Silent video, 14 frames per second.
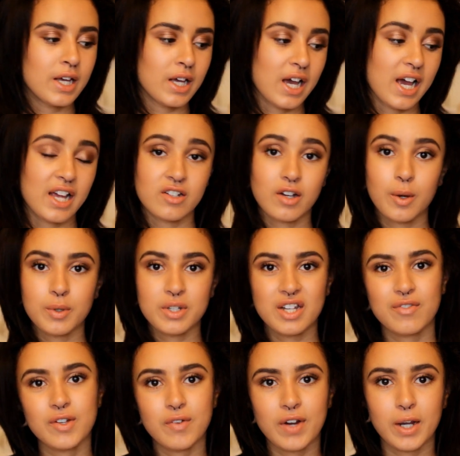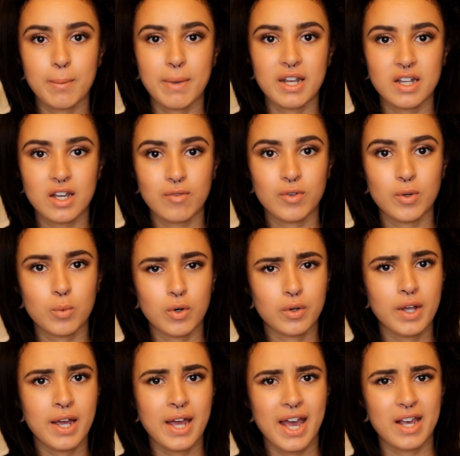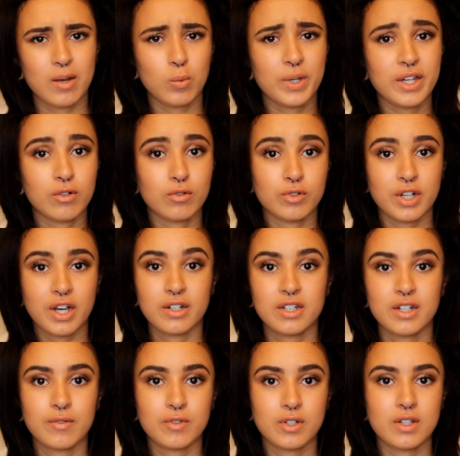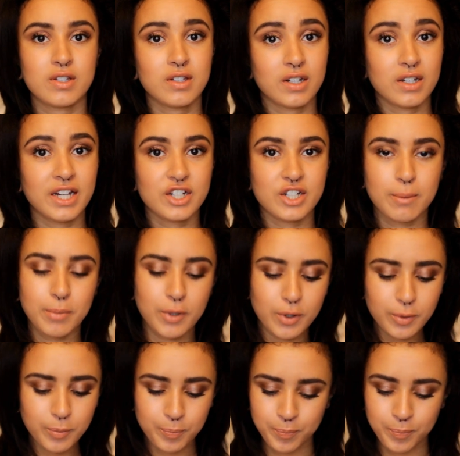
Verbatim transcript: and I would definitely recommend it if you want a weaker alternative to the Sunday shampoo.